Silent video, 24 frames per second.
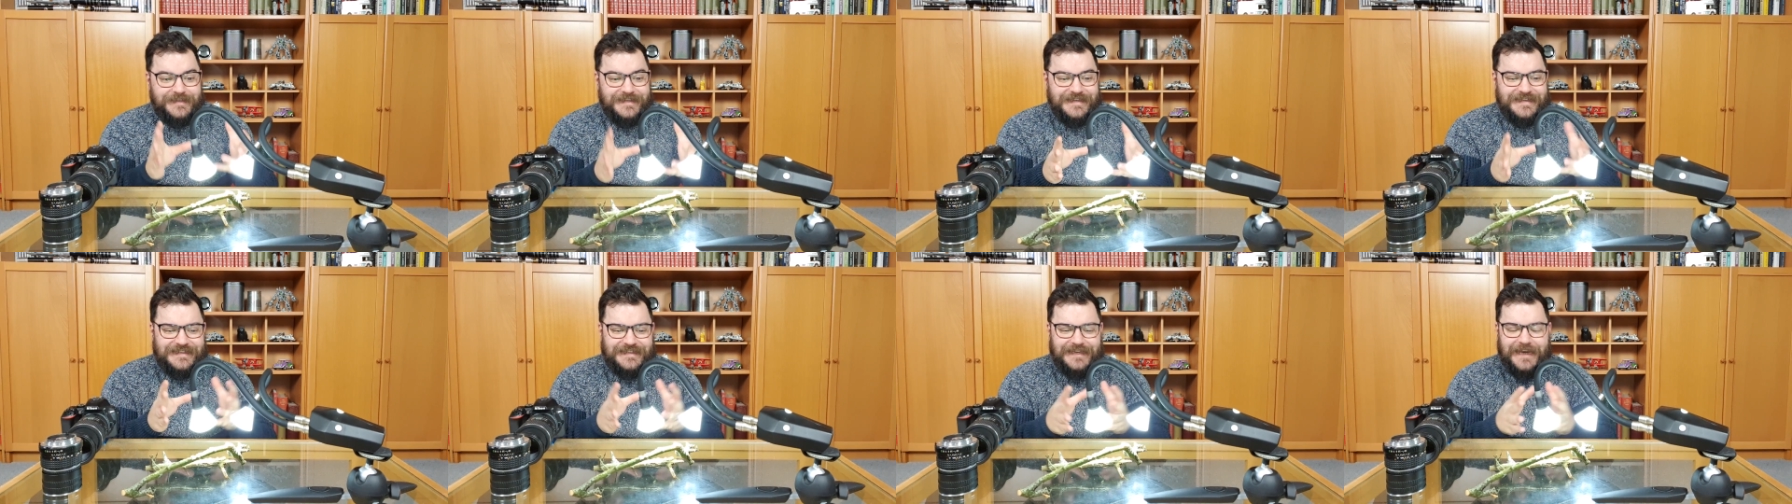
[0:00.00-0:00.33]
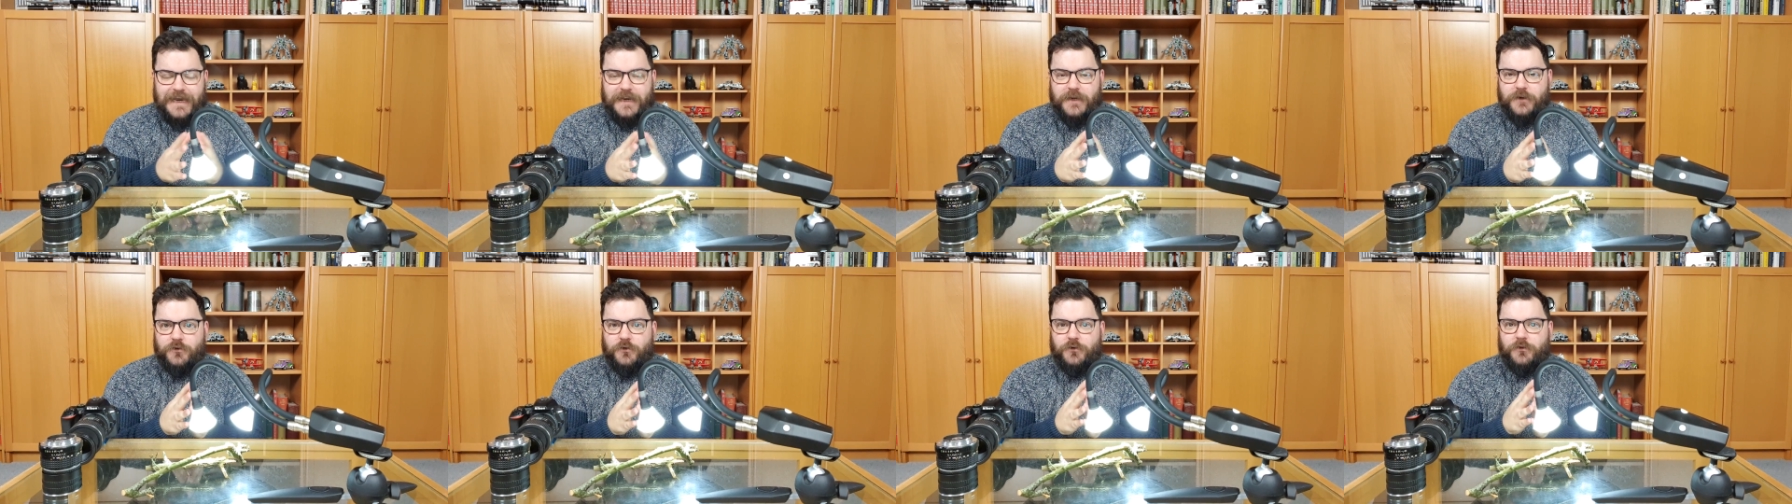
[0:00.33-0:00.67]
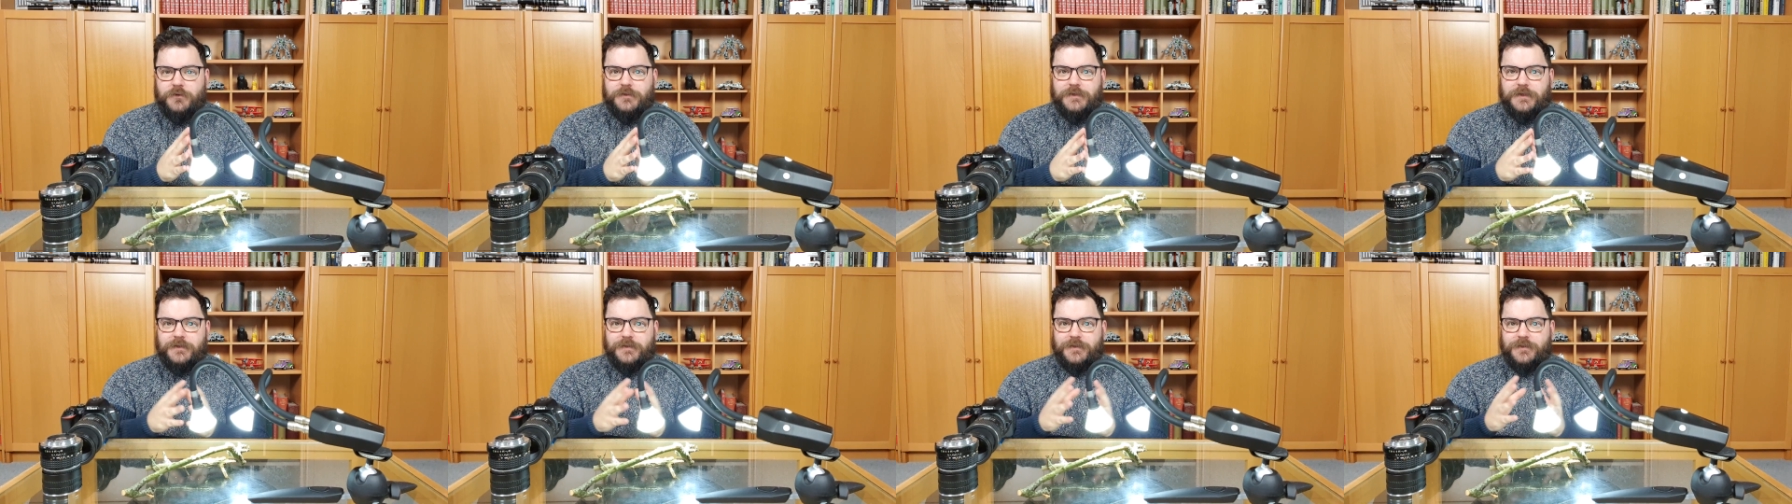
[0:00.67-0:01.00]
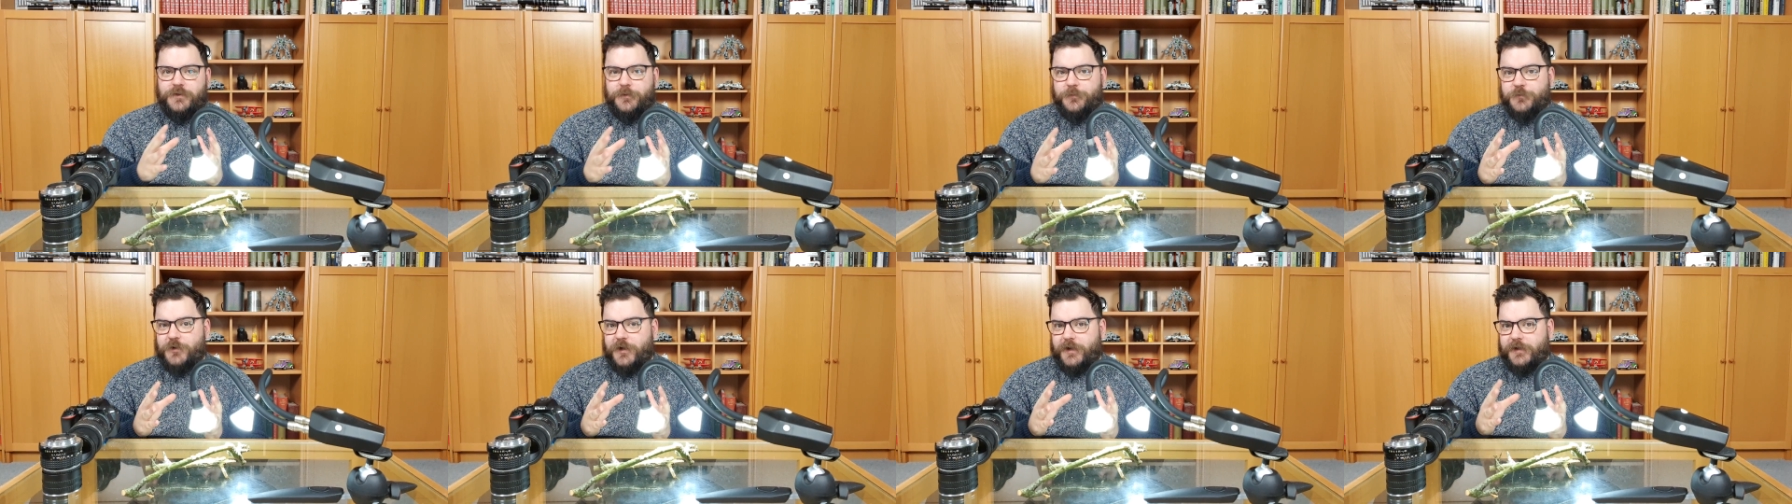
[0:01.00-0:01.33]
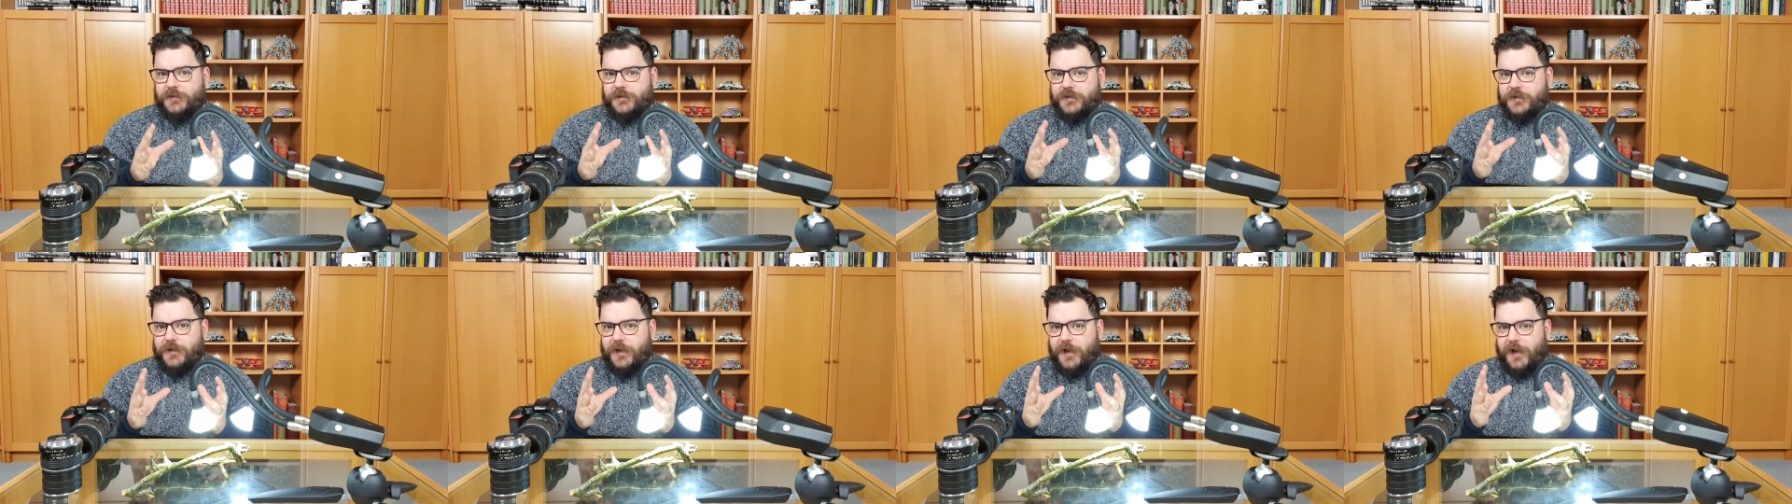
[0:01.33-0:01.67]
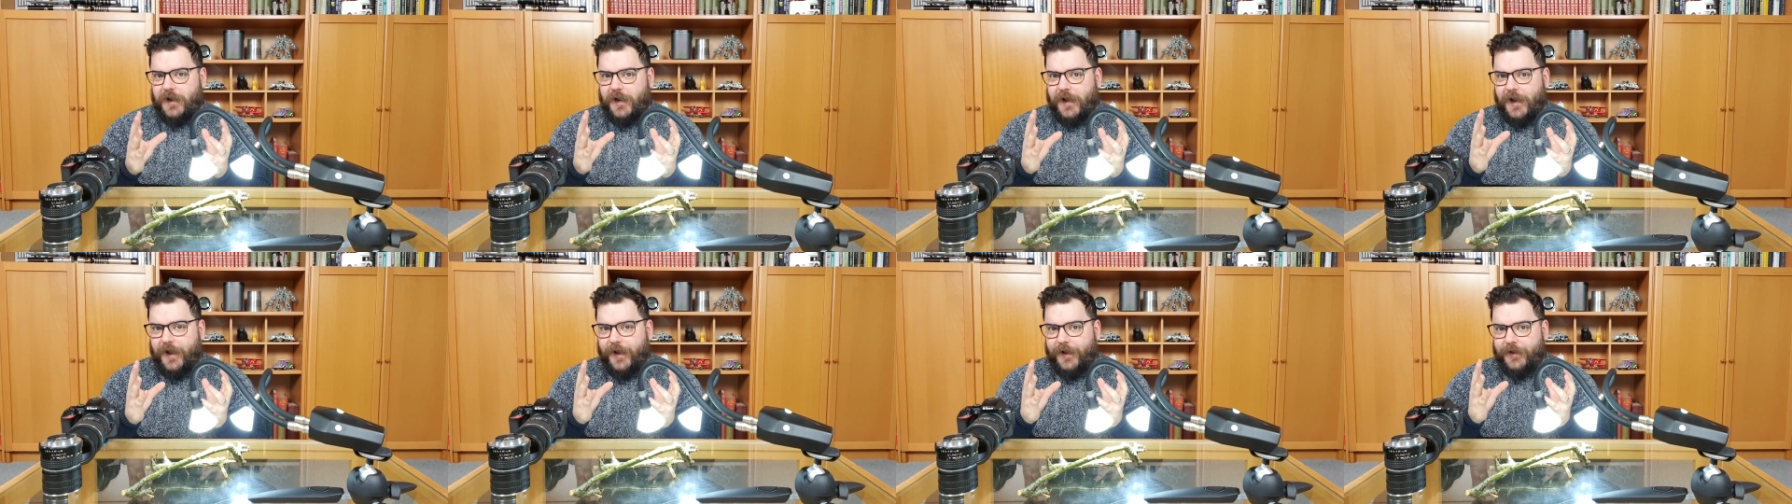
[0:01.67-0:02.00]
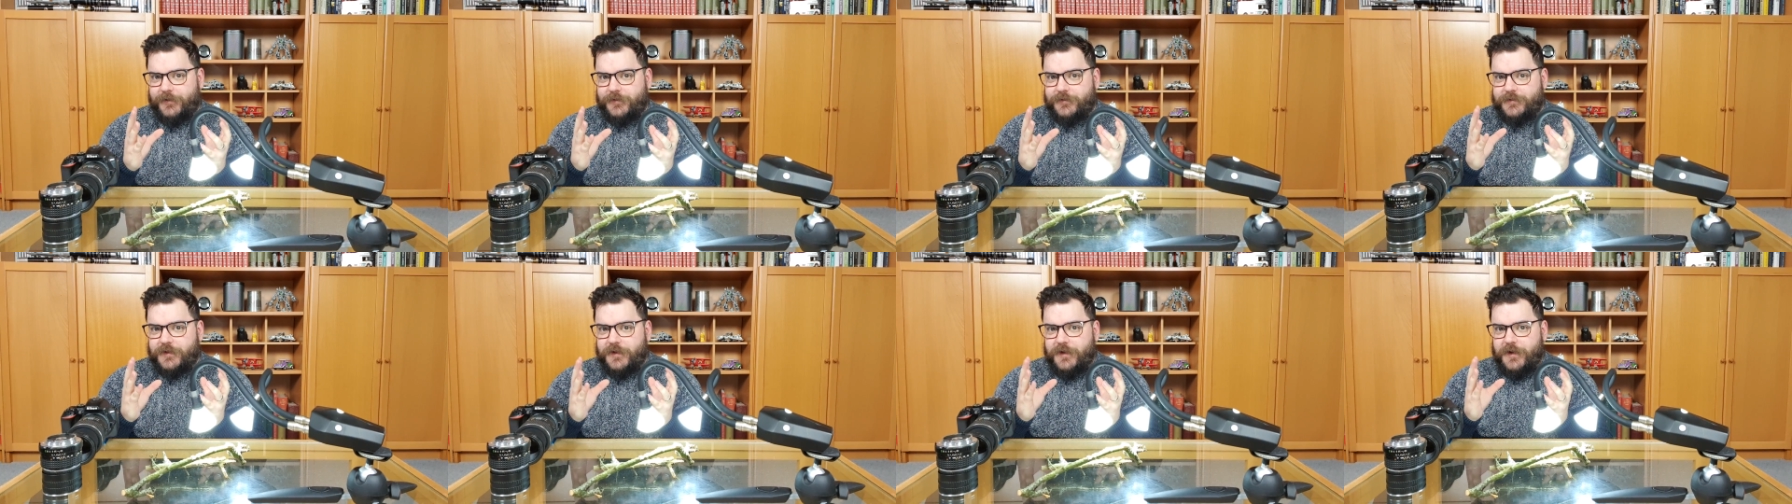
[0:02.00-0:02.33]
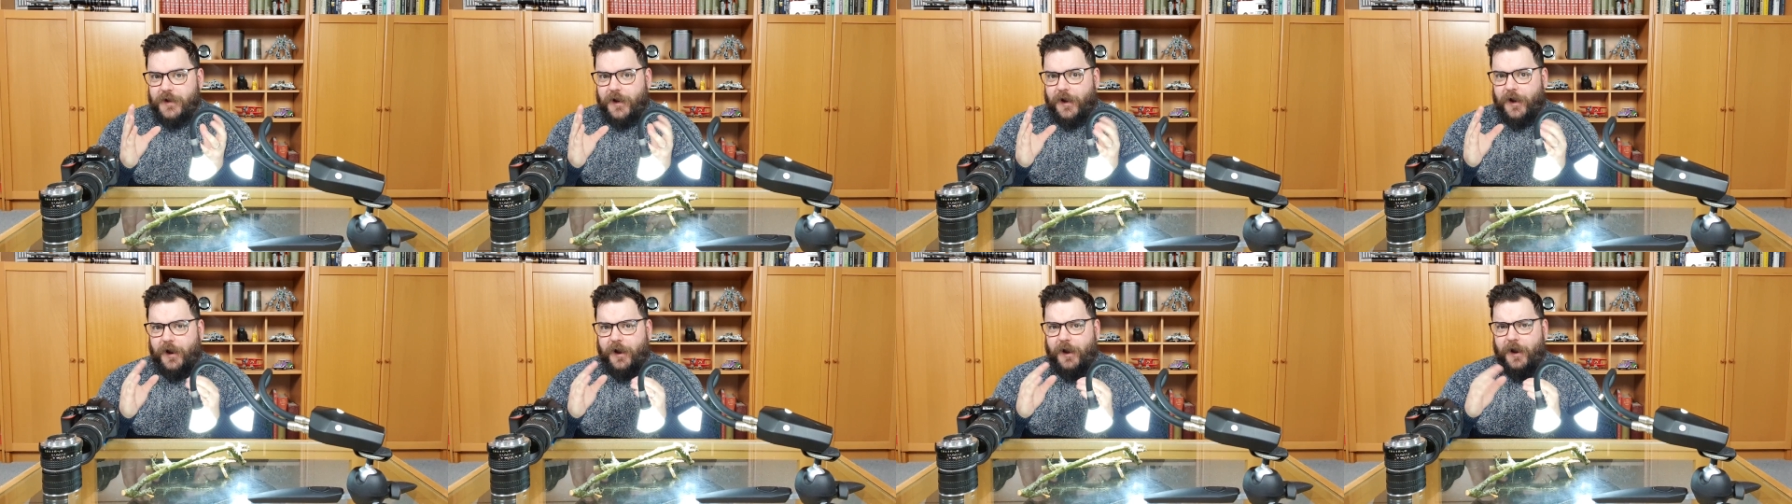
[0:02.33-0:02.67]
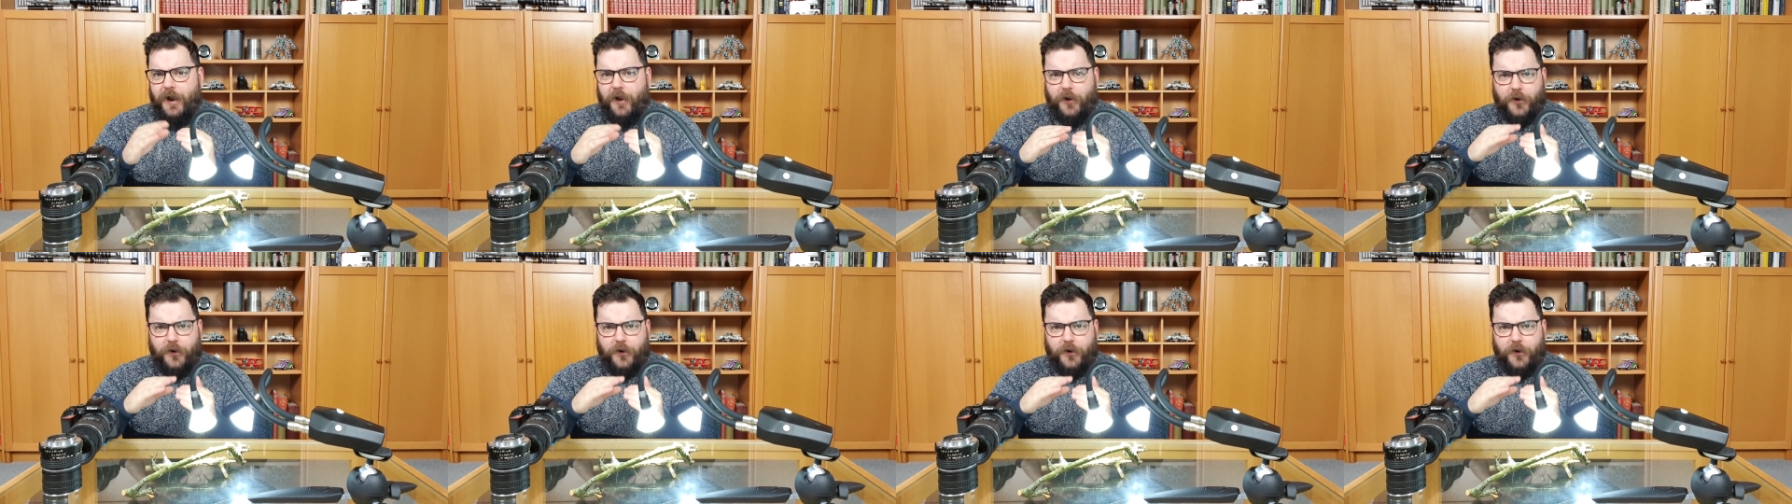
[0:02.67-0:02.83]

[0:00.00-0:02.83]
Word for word: detailed subject that has uh,